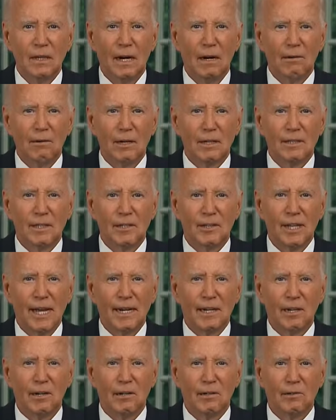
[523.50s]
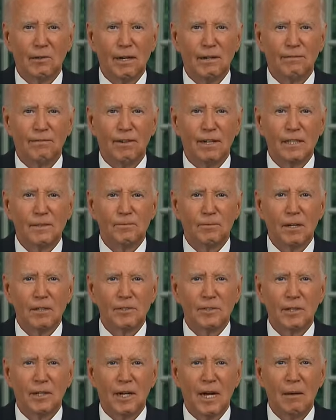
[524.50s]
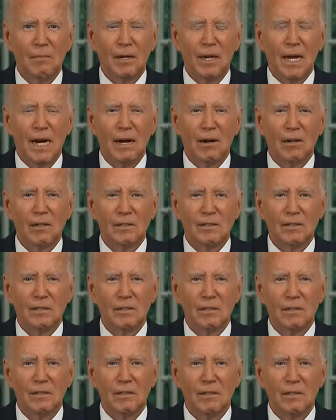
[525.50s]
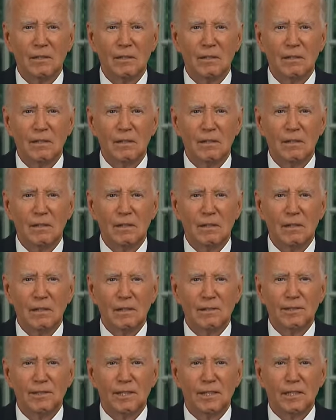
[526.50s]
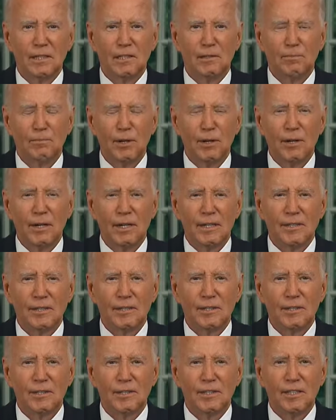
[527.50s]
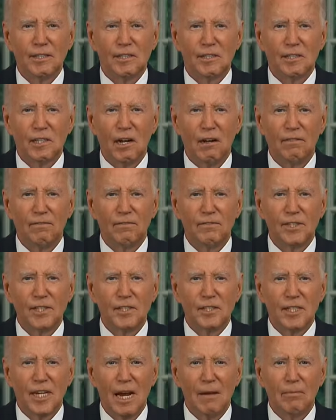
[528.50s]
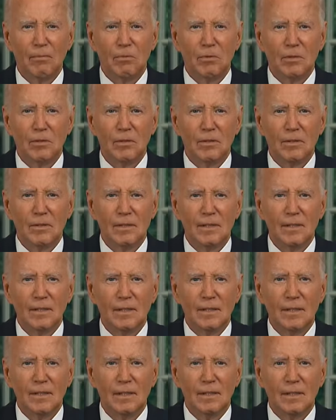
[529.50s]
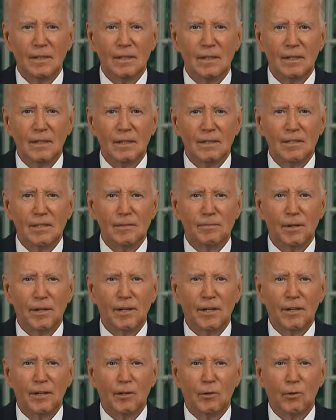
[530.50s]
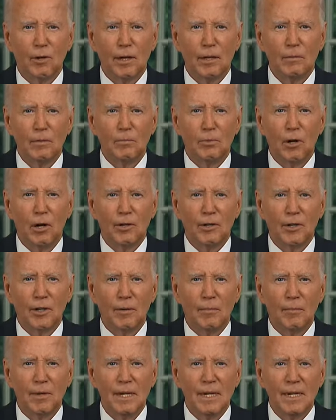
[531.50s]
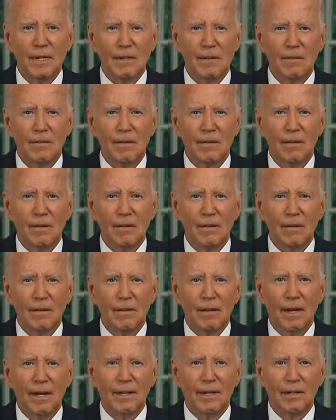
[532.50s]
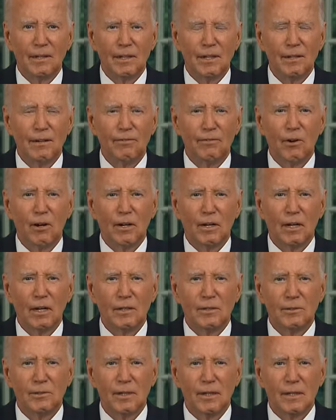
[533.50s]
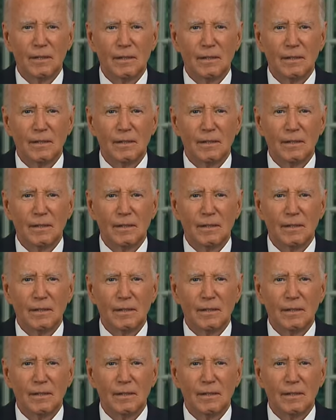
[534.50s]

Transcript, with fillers: I would like to thank our great Vice President, Kamala Harris. She's experienced, she's tough, she's capable. She's been an incredible partner to me and a leader for our country.